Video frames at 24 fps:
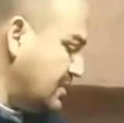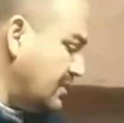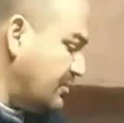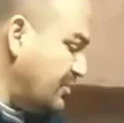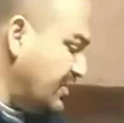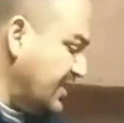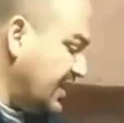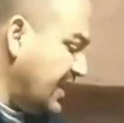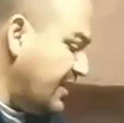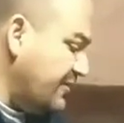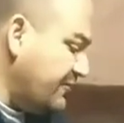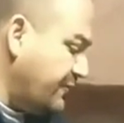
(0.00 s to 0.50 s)

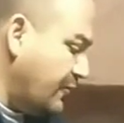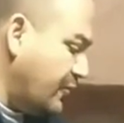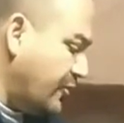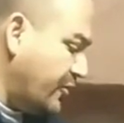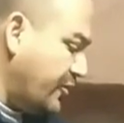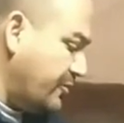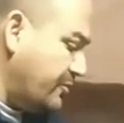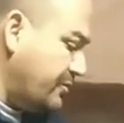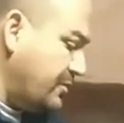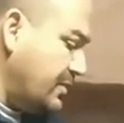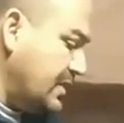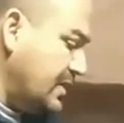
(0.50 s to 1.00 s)

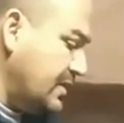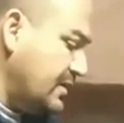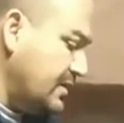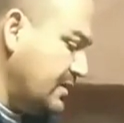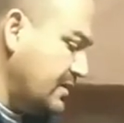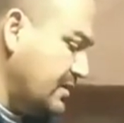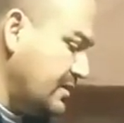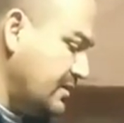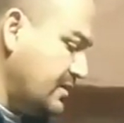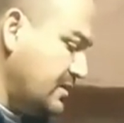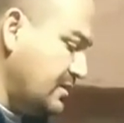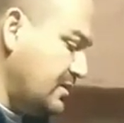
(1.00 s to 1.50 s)
platform,
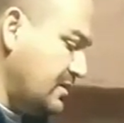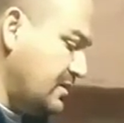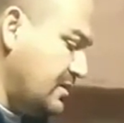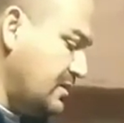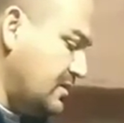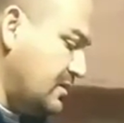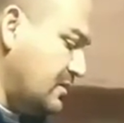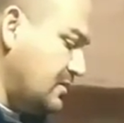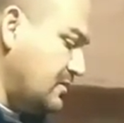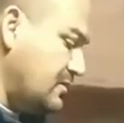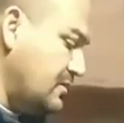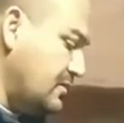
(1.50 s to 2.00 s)

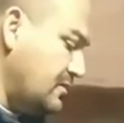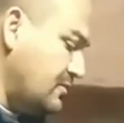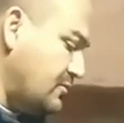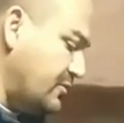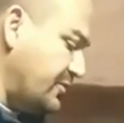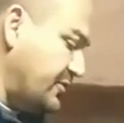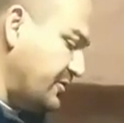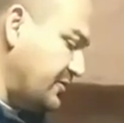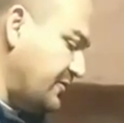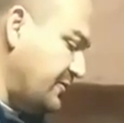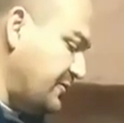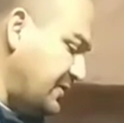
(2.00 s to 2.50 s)

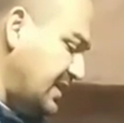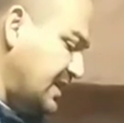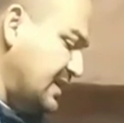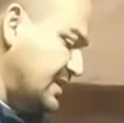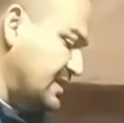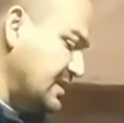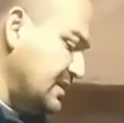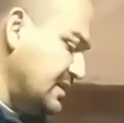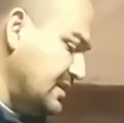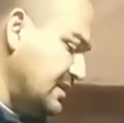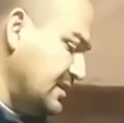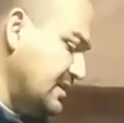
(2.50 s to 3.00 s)
with your
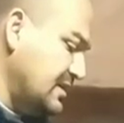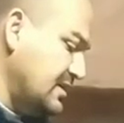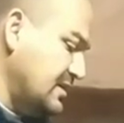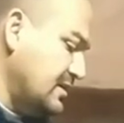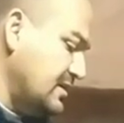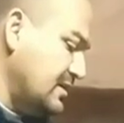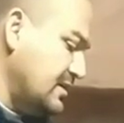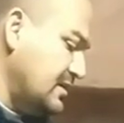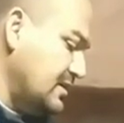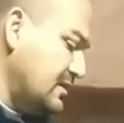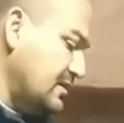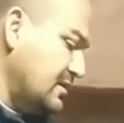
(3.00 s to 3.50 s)
feet,
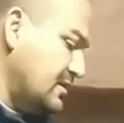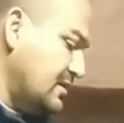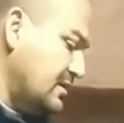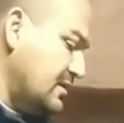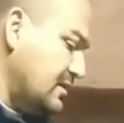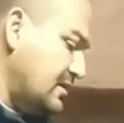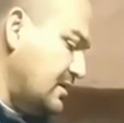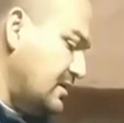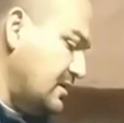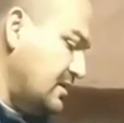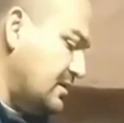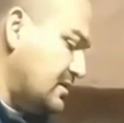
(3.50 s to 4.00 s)

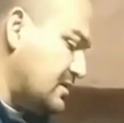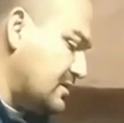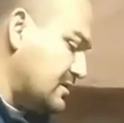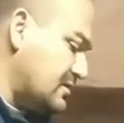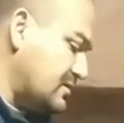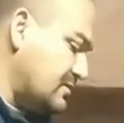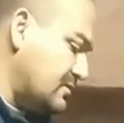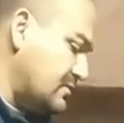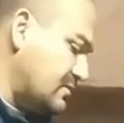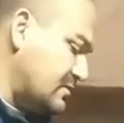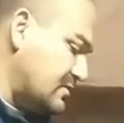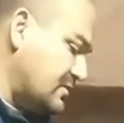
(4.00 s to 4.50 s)
it
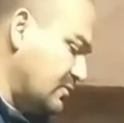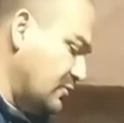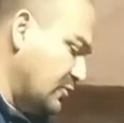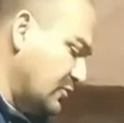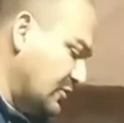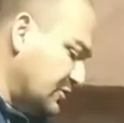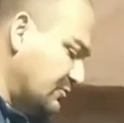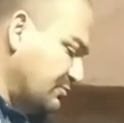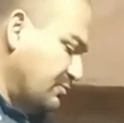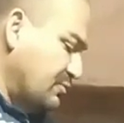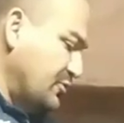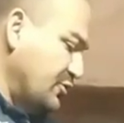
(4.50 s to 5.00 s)

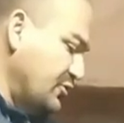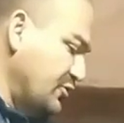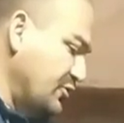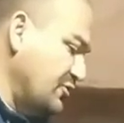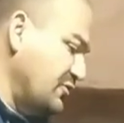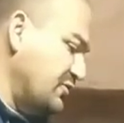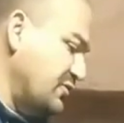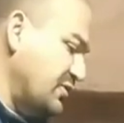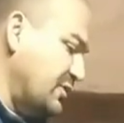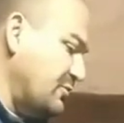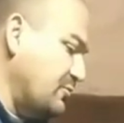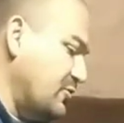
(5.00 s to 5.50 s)
would
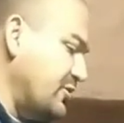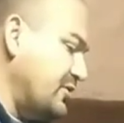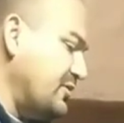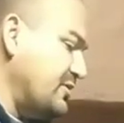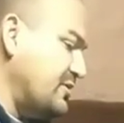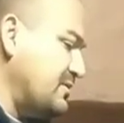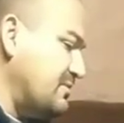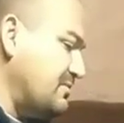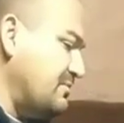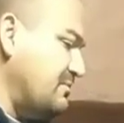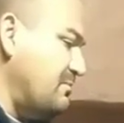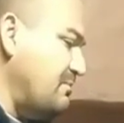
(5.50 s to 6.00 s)
move and
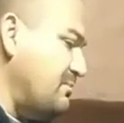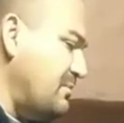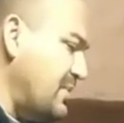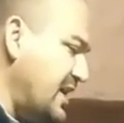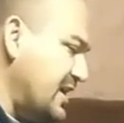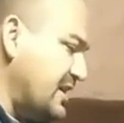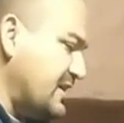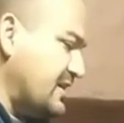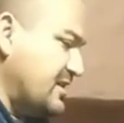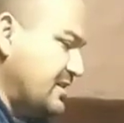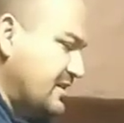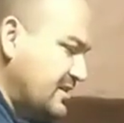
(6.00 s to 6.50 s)
wouldn't
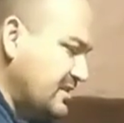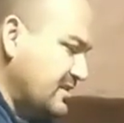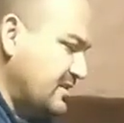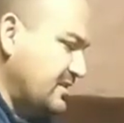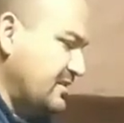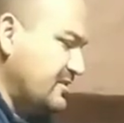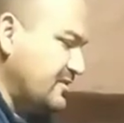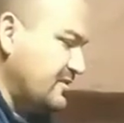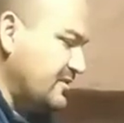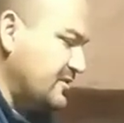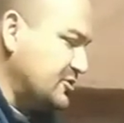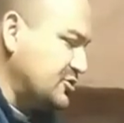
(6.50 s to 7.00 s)
make,
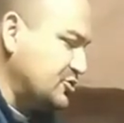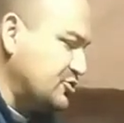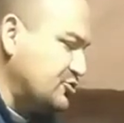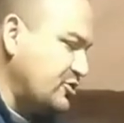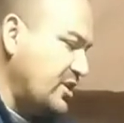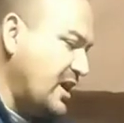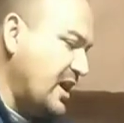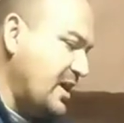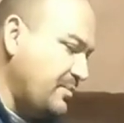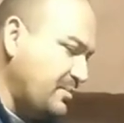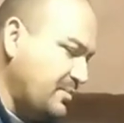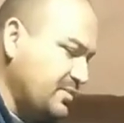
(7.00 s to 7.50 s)
the
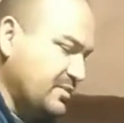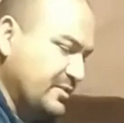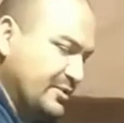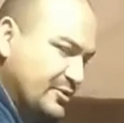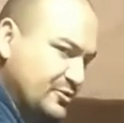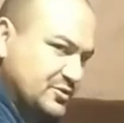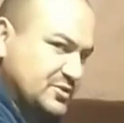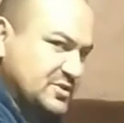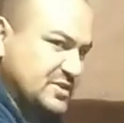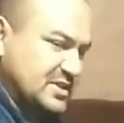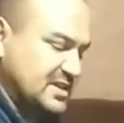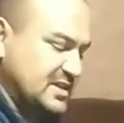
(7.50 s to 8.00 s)
strap
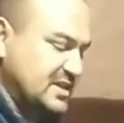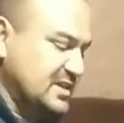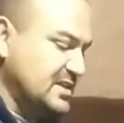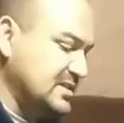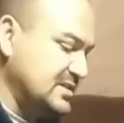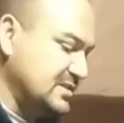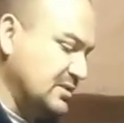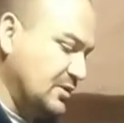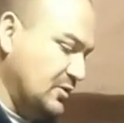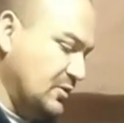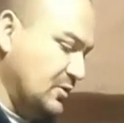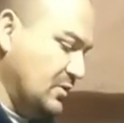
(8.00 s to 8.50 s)
loosen.
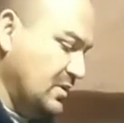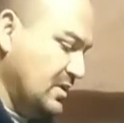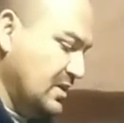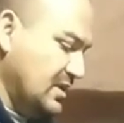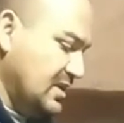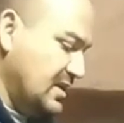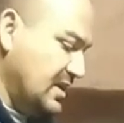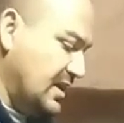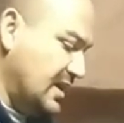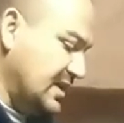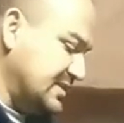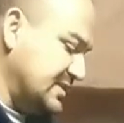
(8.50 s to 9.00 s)
So
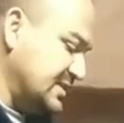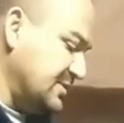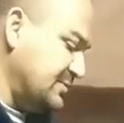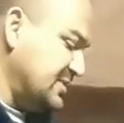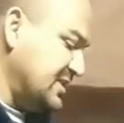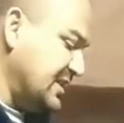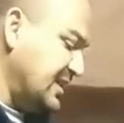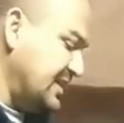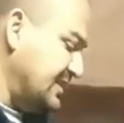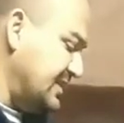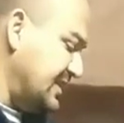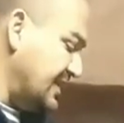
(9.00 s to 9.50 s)
I zip
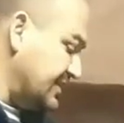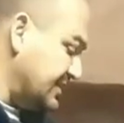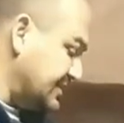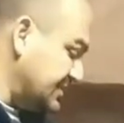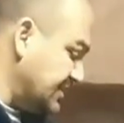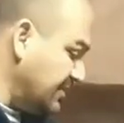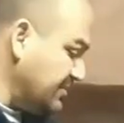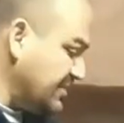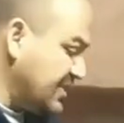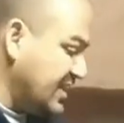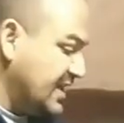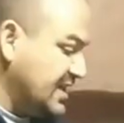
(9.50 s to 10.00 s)
tied that.
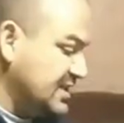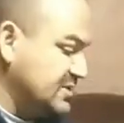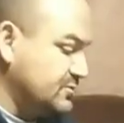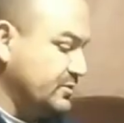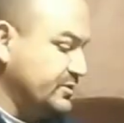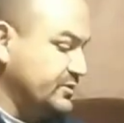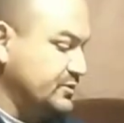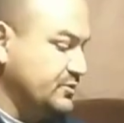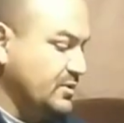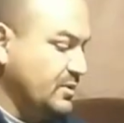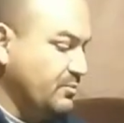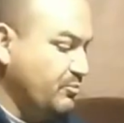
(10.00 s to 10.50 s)
Some guys
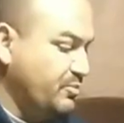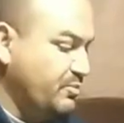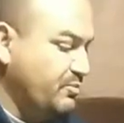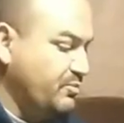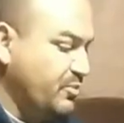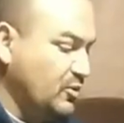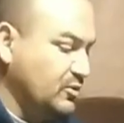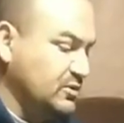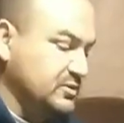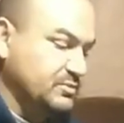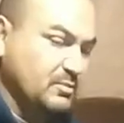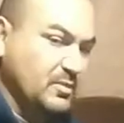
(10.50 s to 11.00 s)
will do a
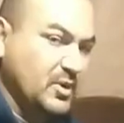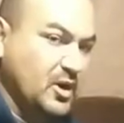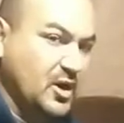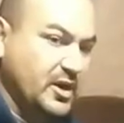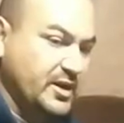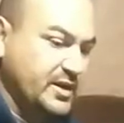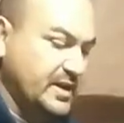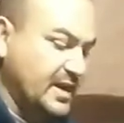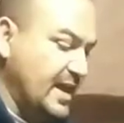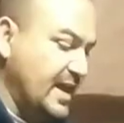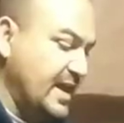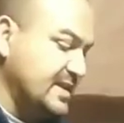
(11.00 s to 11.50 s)
bolt
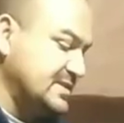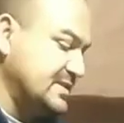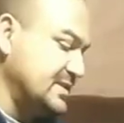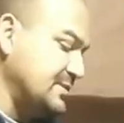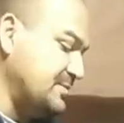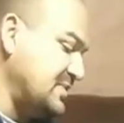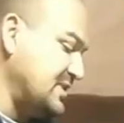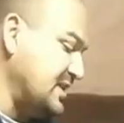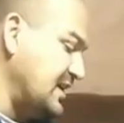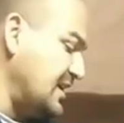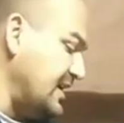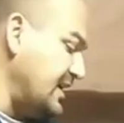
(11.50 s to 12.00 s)
mod and
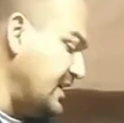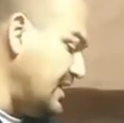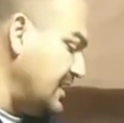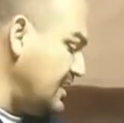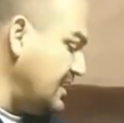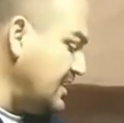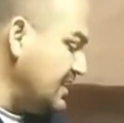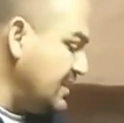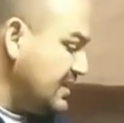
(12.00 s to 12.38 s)
zip tie,